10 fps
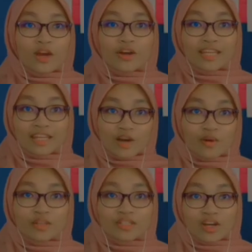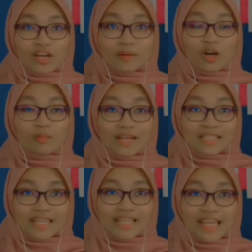Okay, now I will talk about my
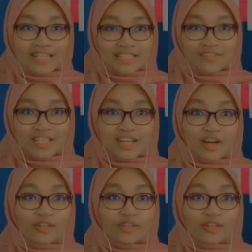daily activities that